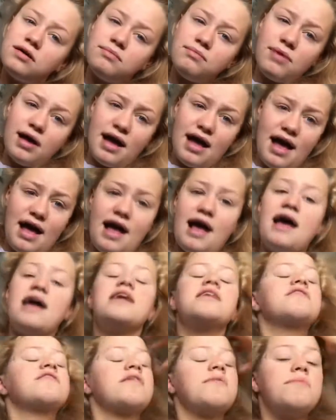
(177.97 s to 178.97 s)
my hair
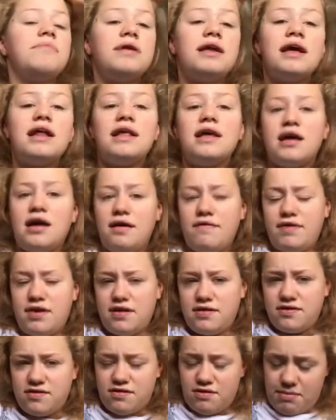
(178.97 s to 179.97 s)
is completely
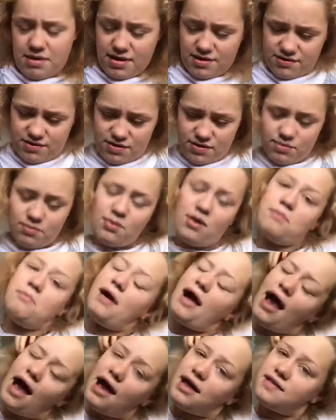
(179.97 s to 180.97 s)
covered to make sure, one,
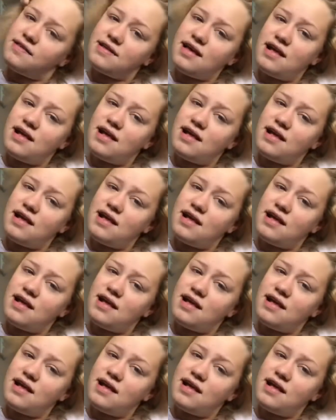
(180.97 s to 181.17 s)
my hair doesn't